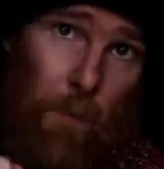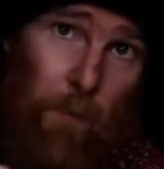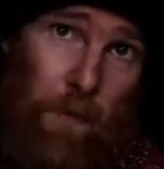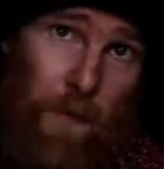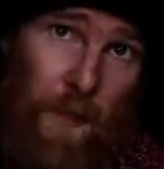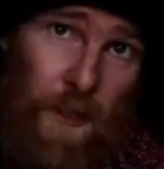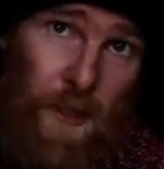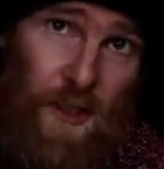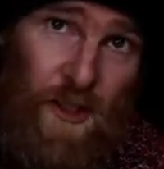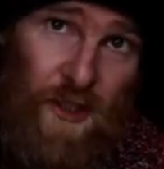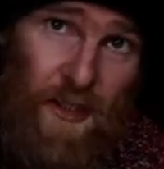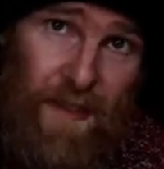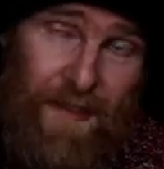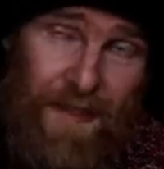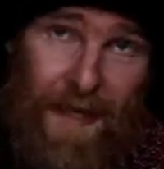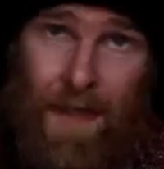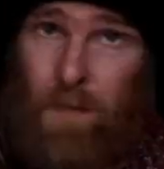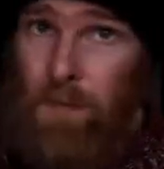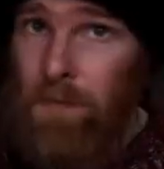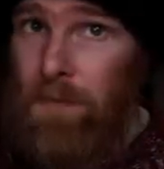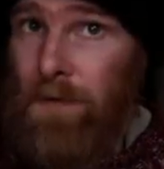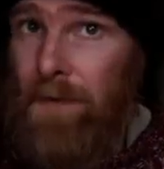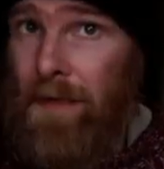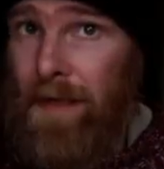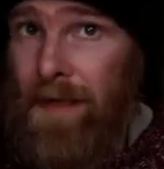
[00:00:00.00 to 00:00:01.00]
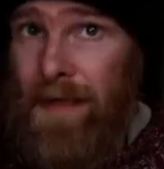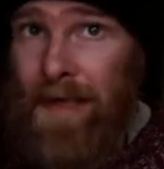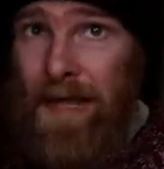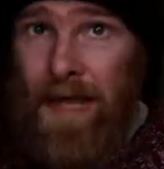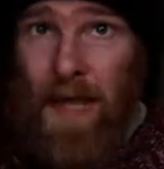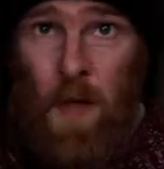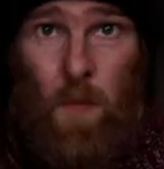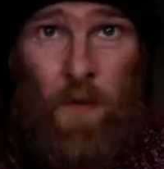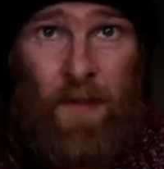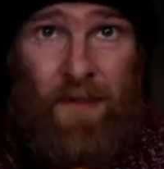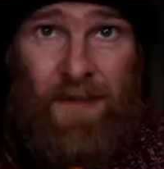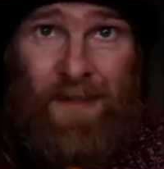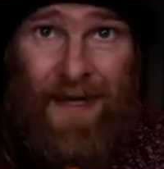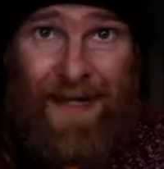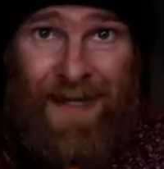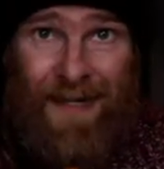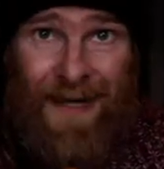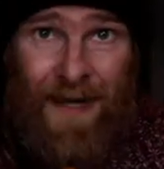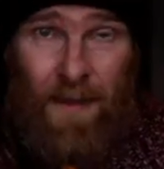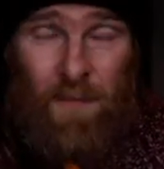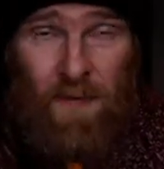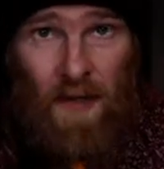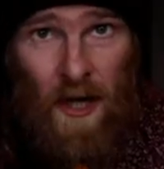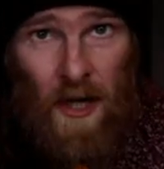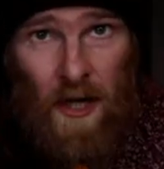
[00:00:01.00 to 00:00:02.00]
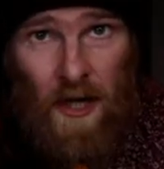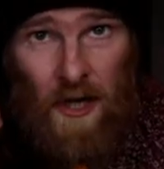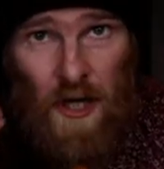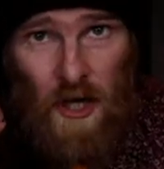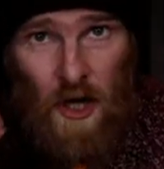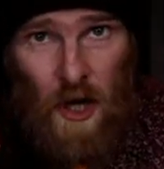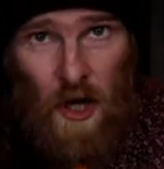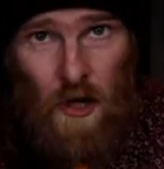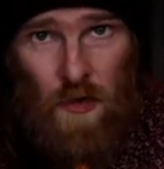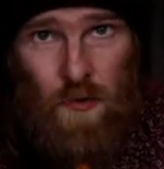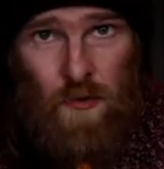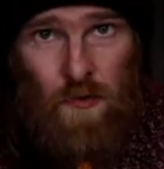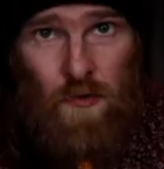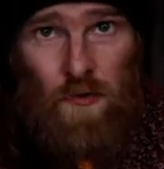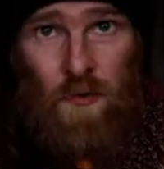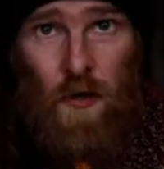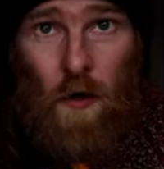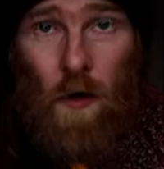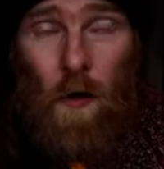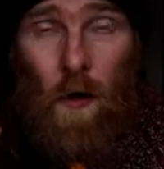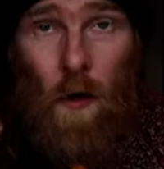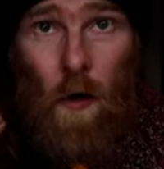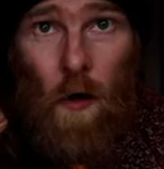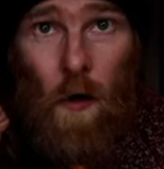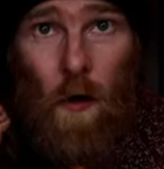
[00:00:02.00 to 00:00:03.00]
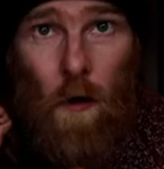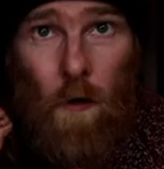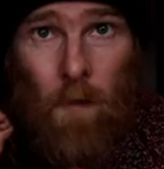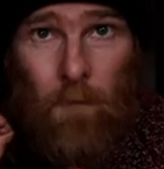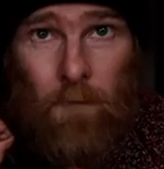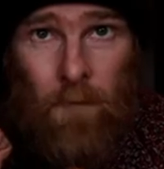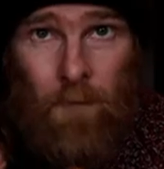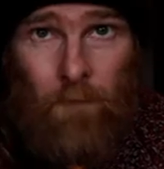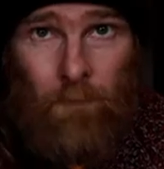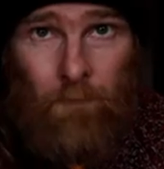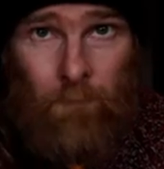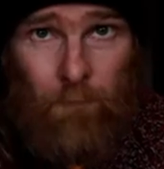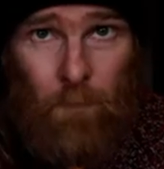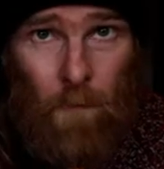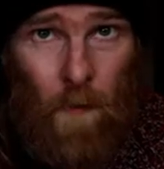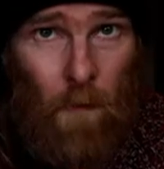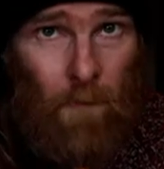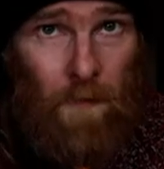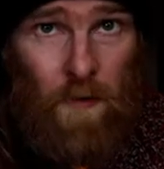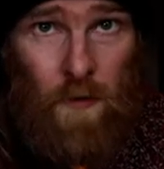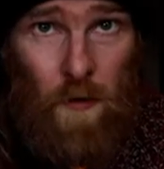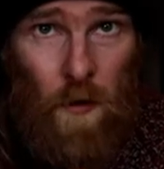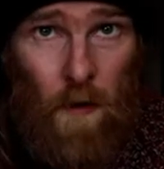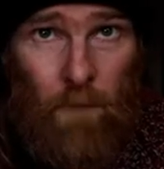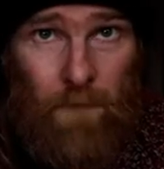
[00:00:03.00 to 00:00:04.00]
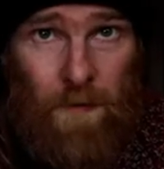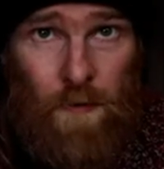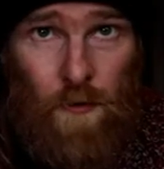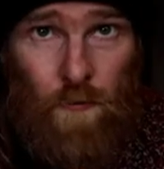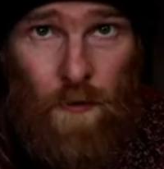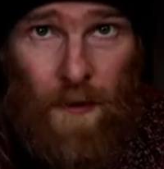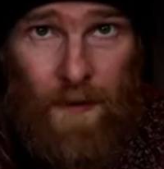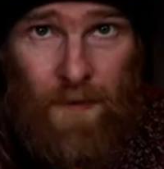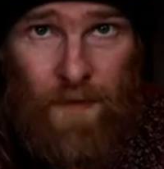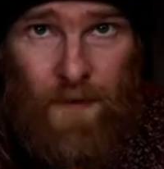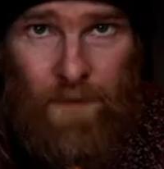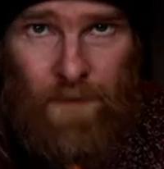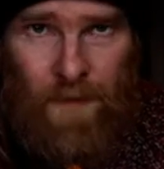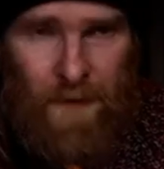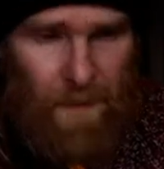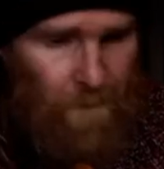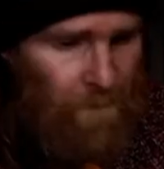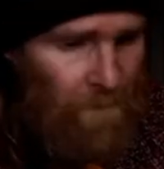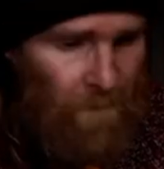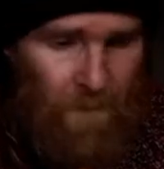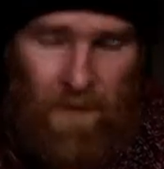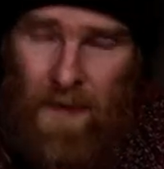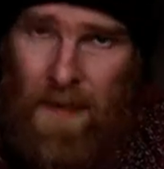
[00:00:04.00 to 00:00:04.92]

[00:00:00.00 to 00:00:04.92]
plunge it down, it will take out a load of the, of the coffee grains for you.